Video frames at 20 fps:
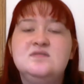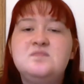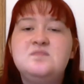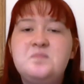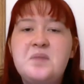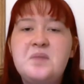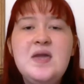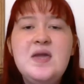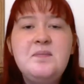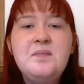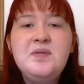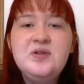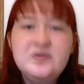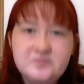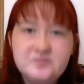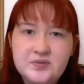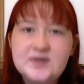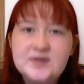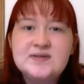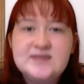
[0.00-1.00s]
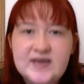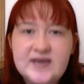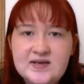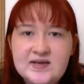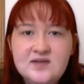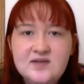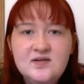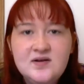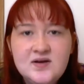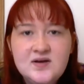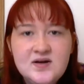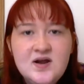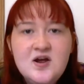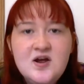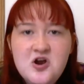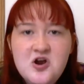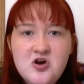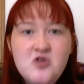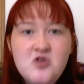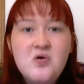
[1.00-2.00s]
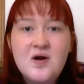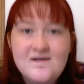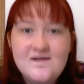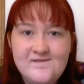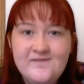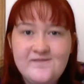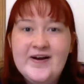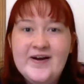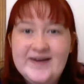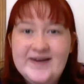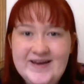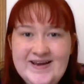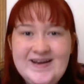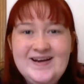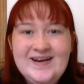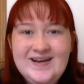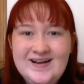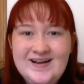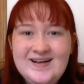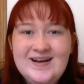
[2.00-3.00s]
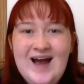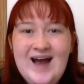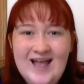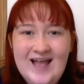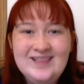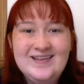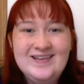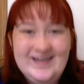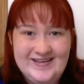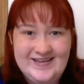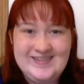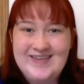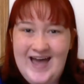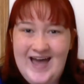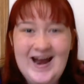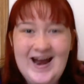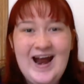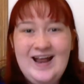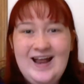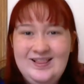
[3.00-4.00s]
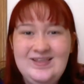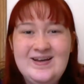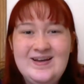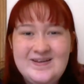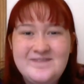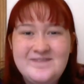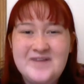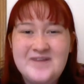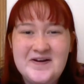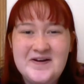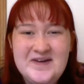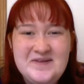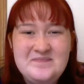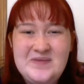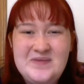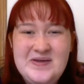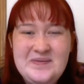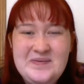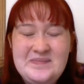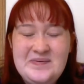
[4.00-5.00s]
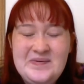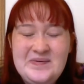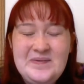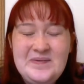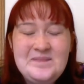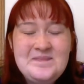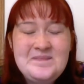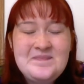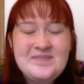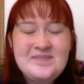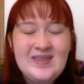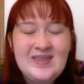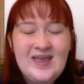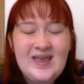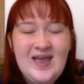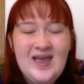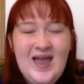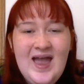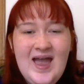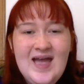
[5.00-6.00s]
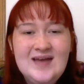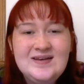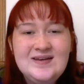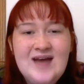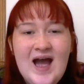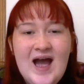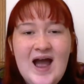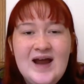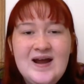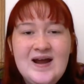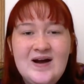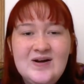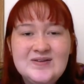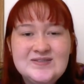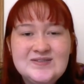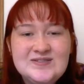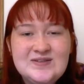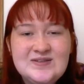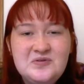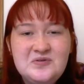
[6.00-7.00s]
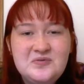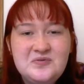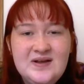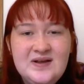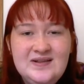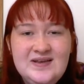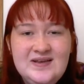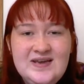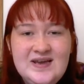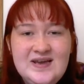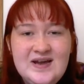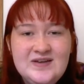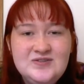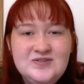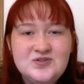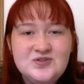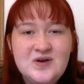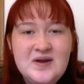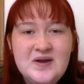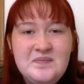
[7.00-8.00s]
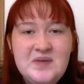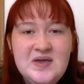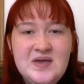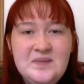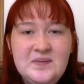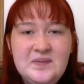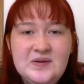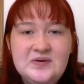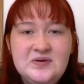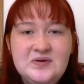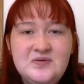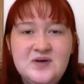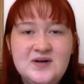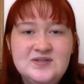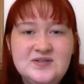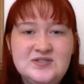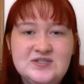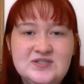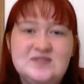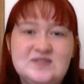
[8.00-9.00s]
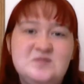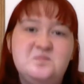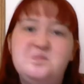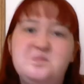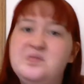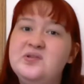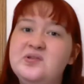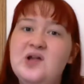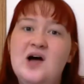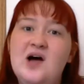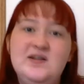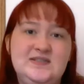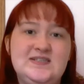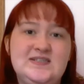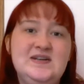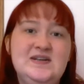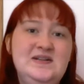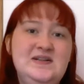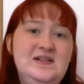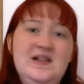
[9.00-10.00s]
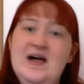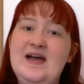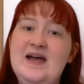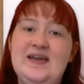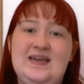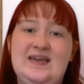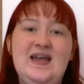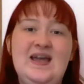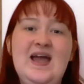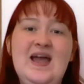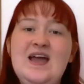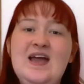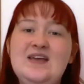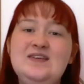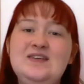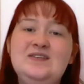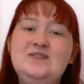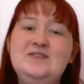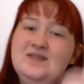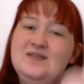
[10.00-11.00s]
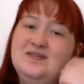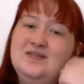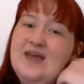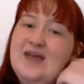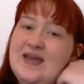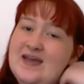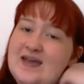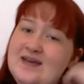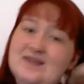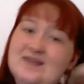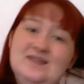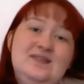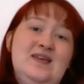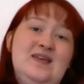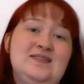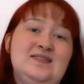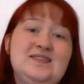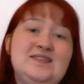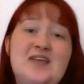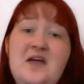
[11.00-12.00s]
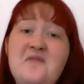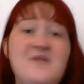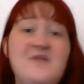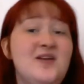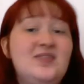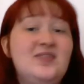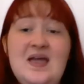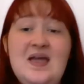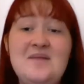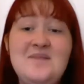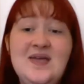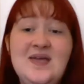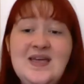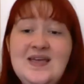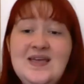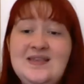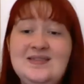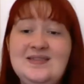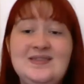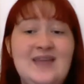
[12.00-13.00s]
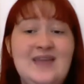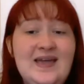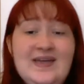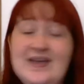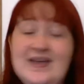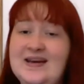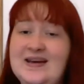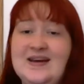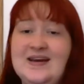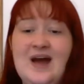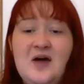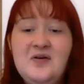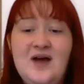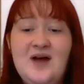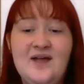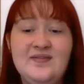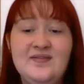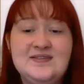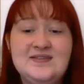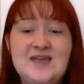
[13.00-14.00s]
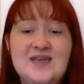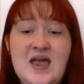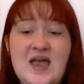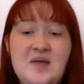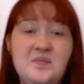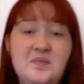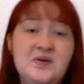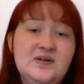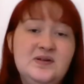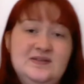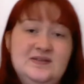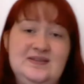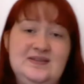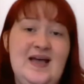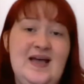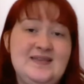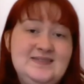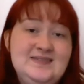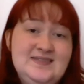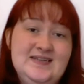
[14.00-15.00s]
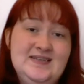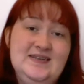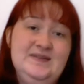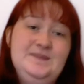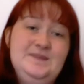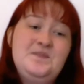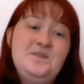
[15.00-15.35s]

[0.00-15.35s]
people in particular who are funny, I like that. I like funny people. And I also really enjoy people who are just blunt. Like, they say what they mean, they get it out on the table, that's it.